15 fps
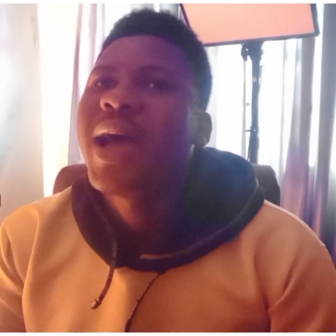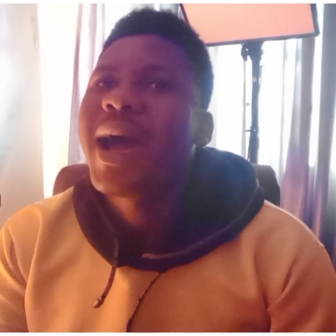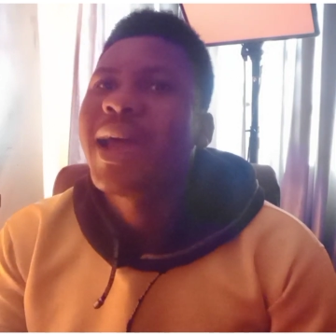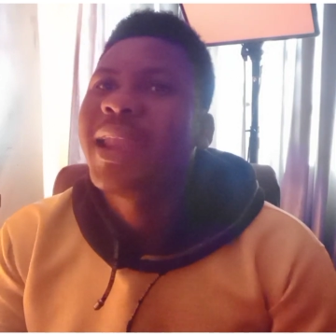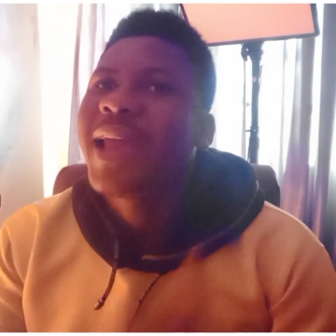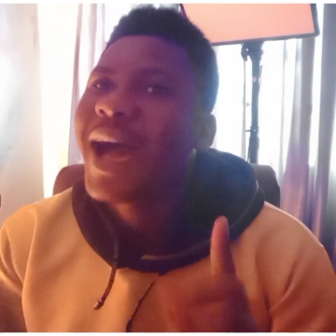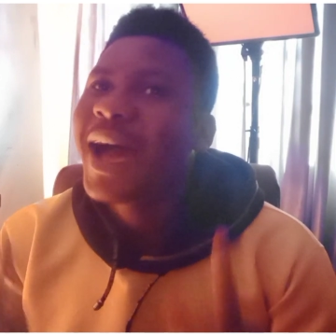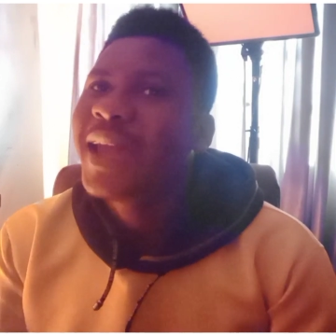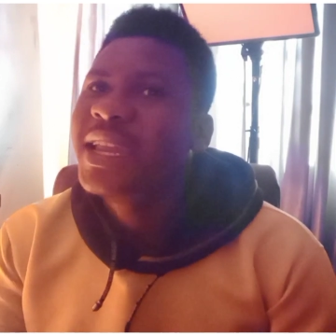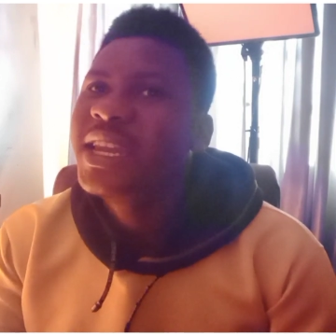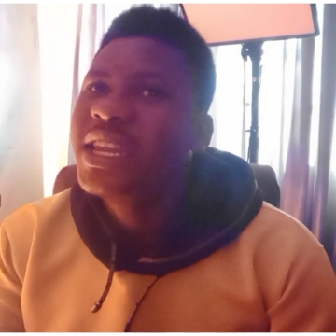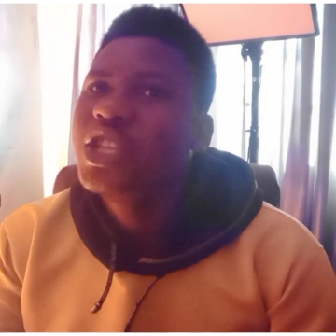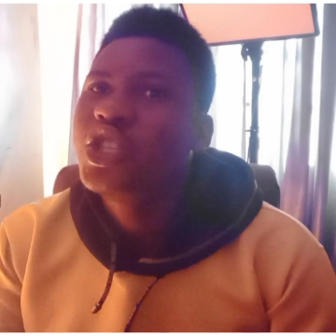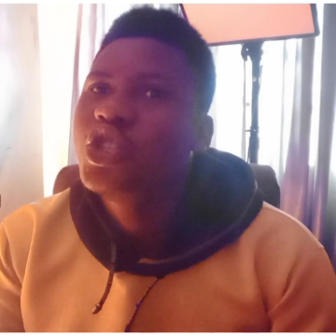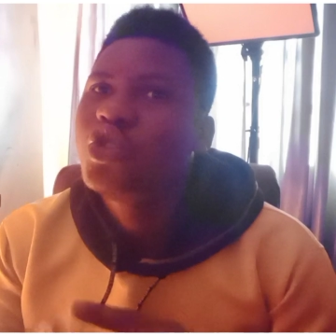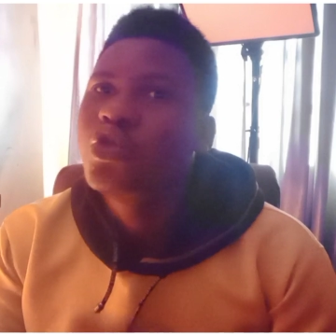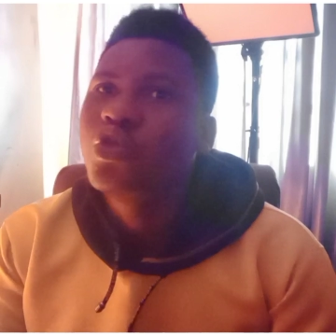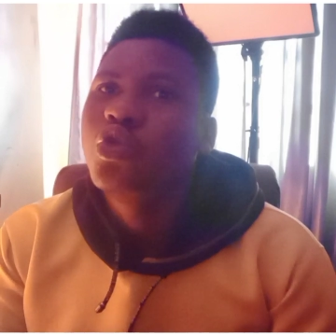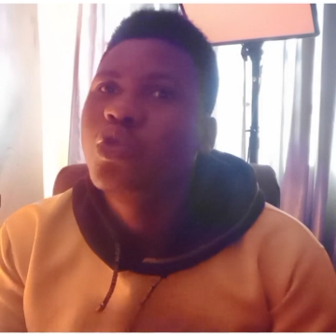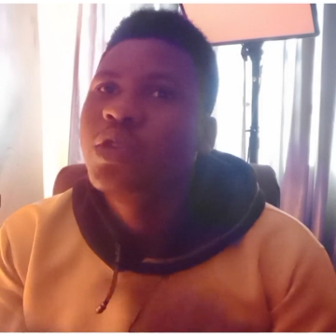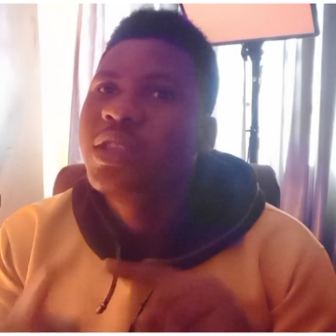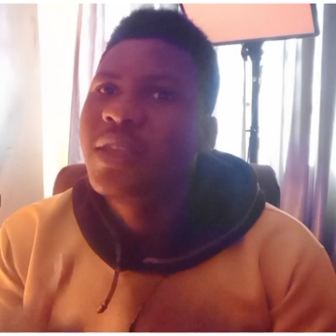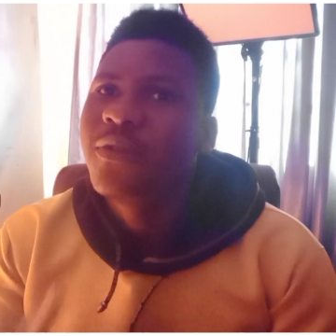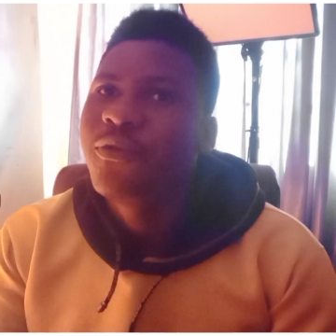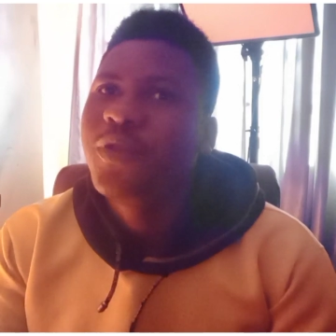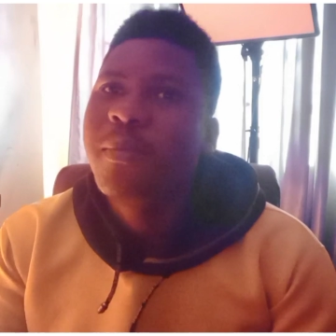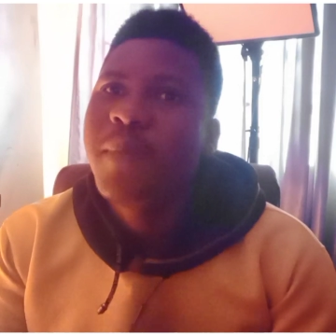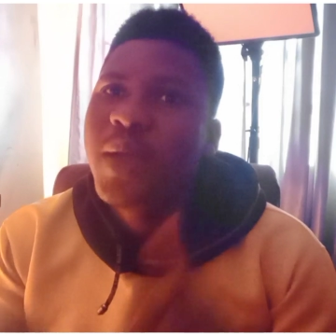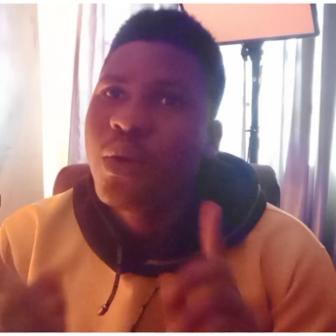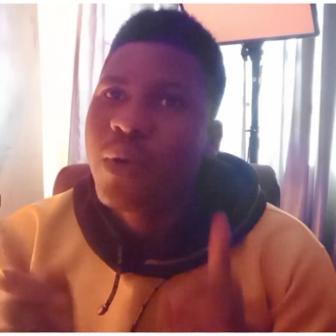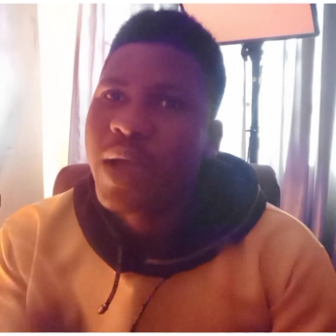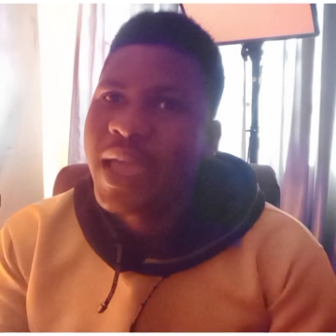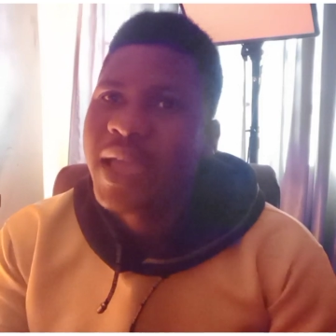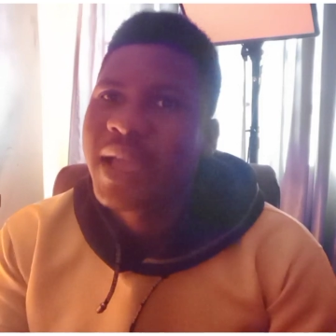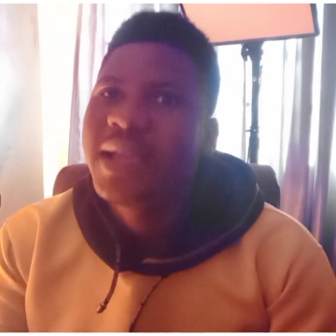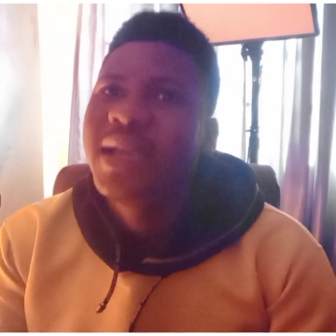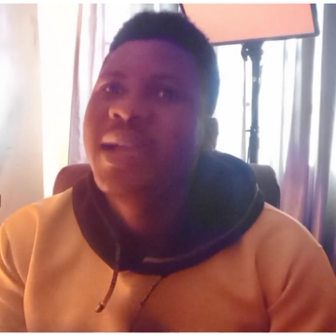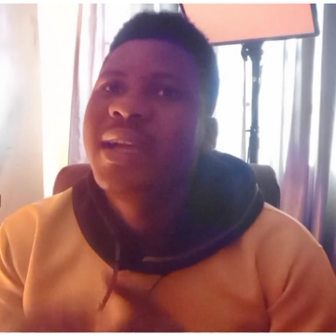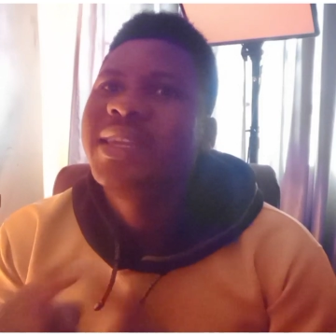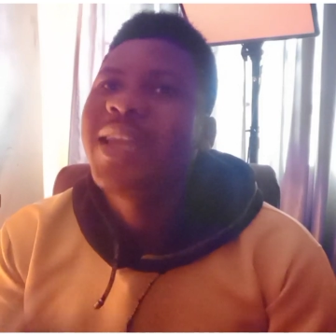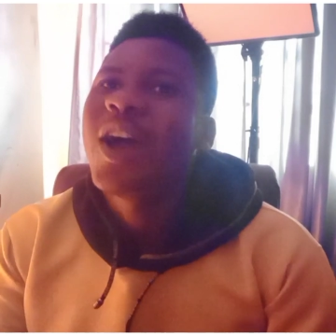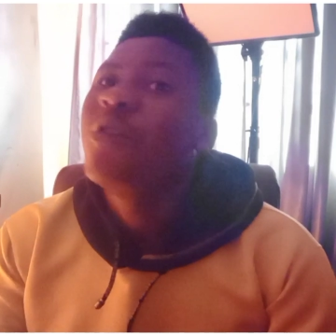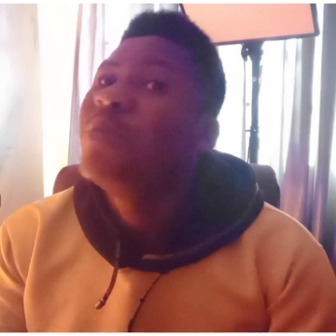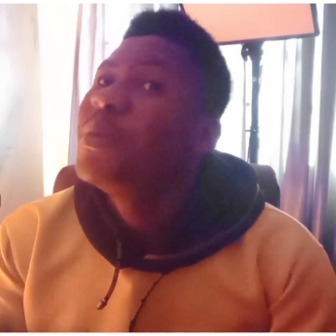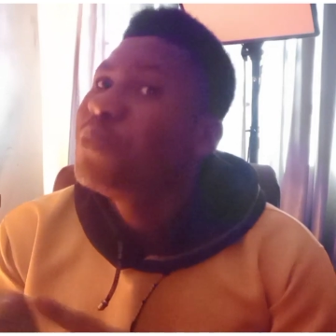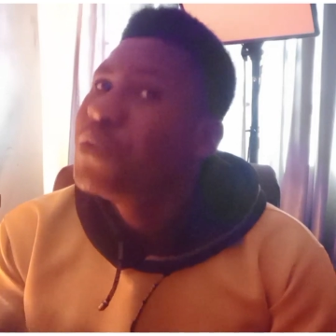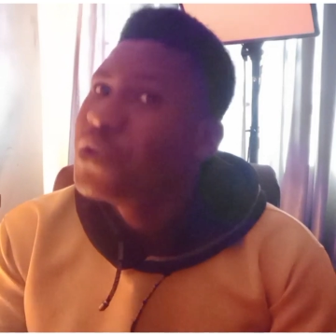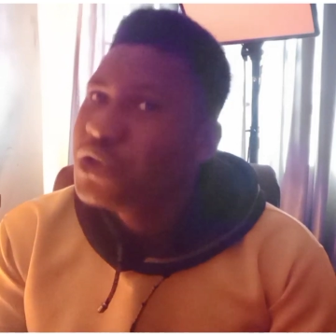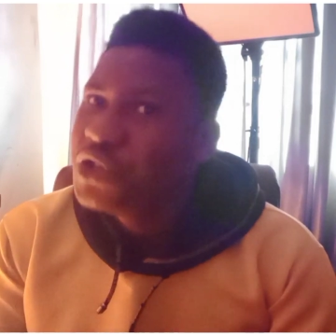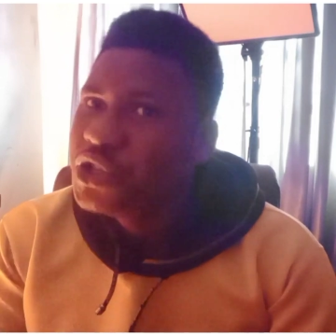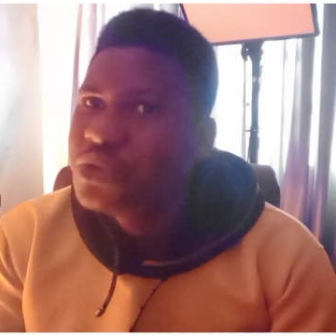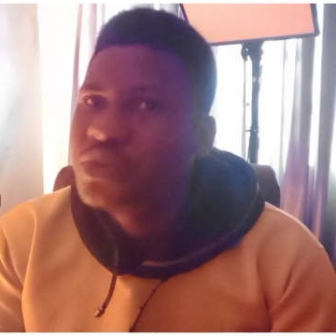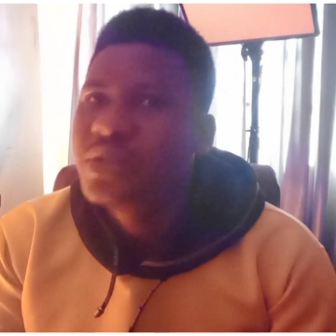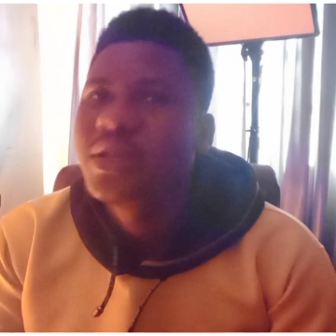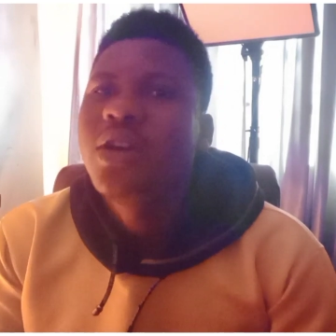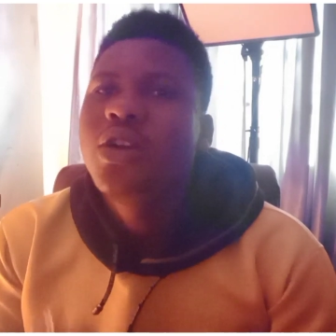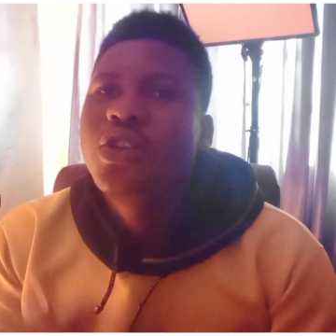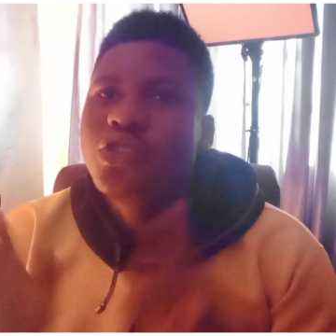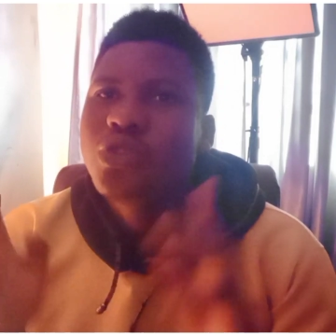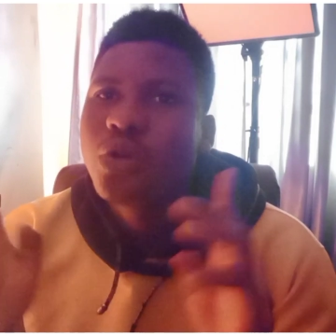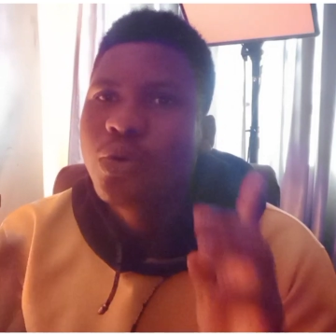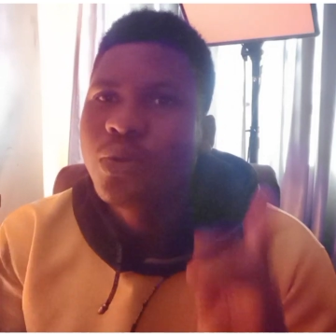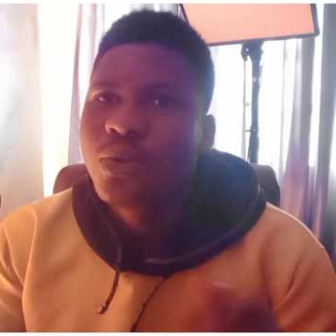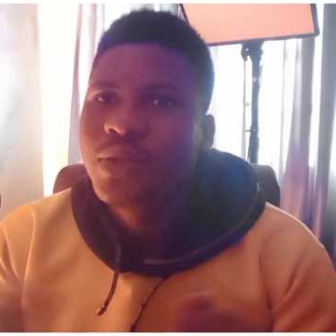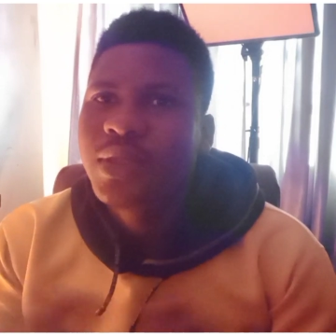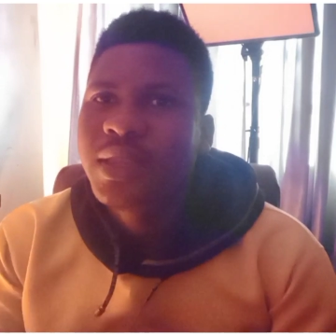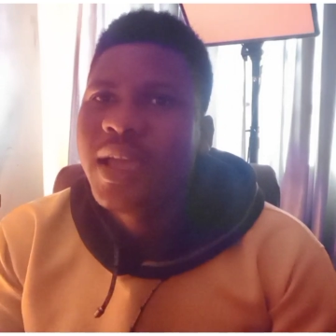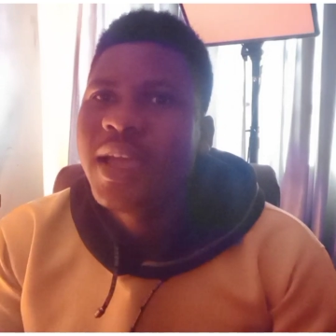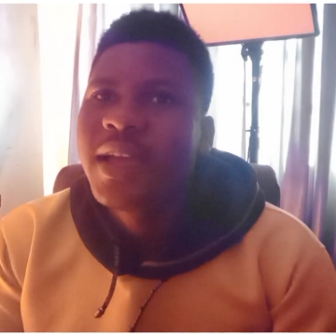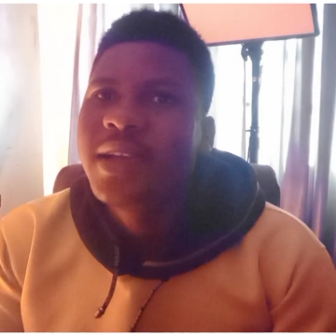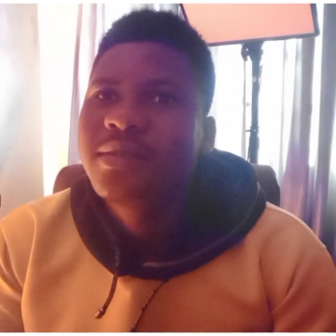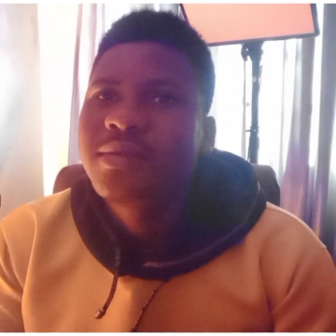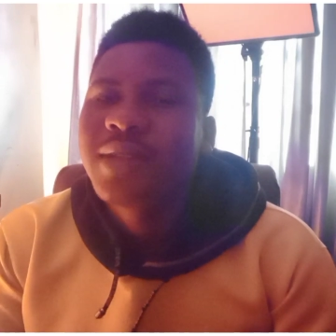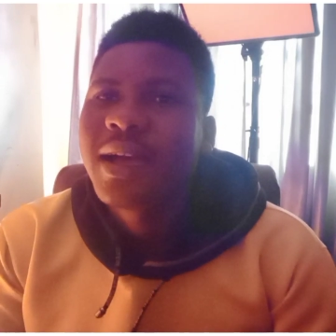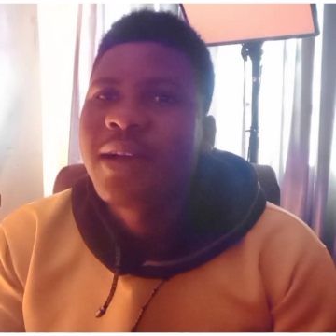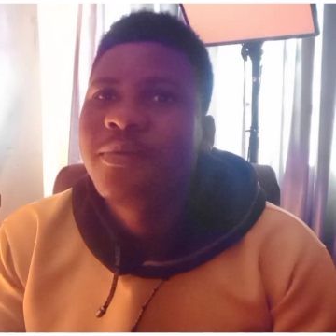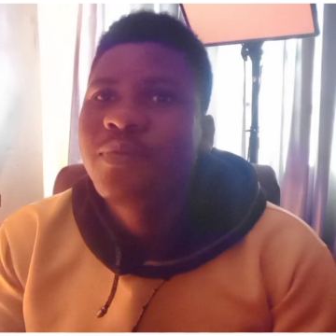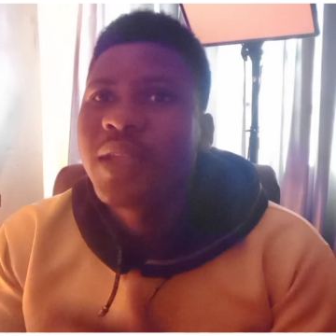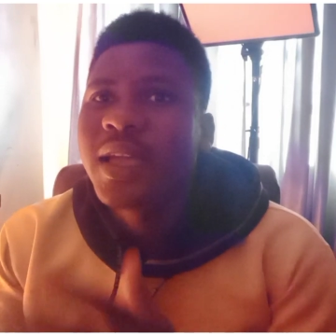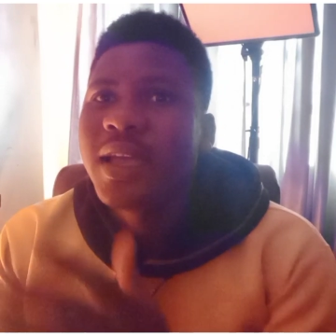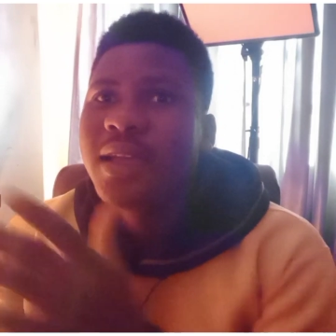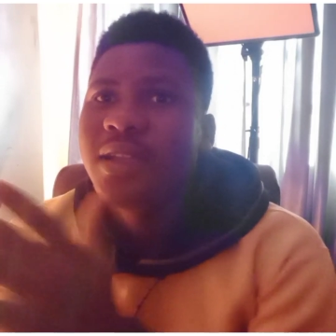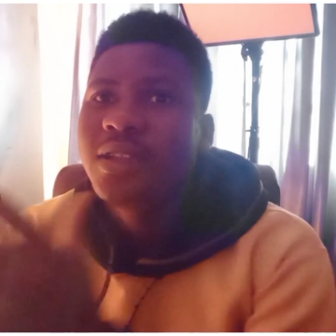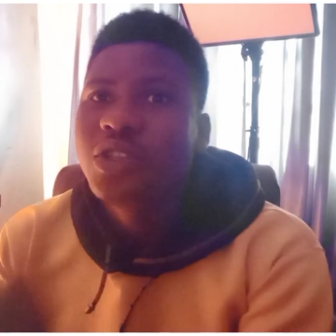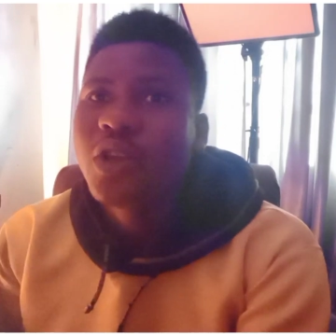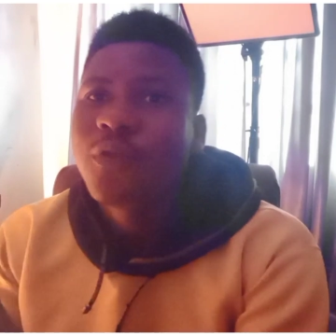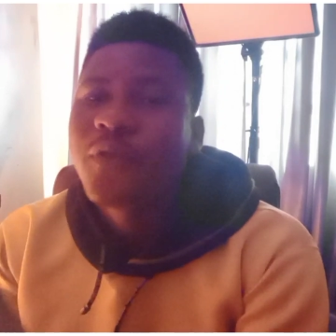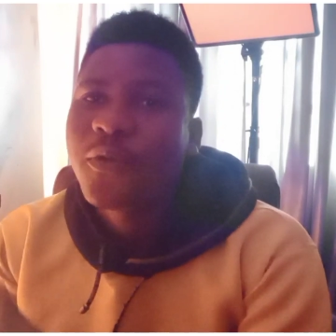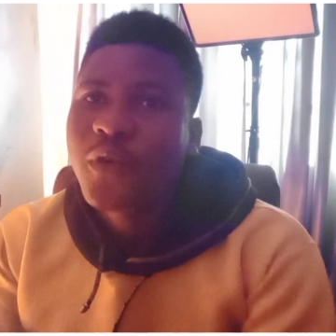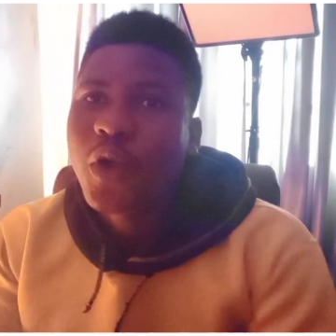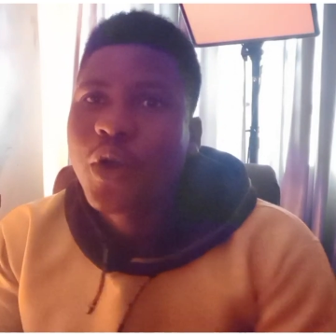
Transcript: and adding it to the female egg that will be produced. So enough of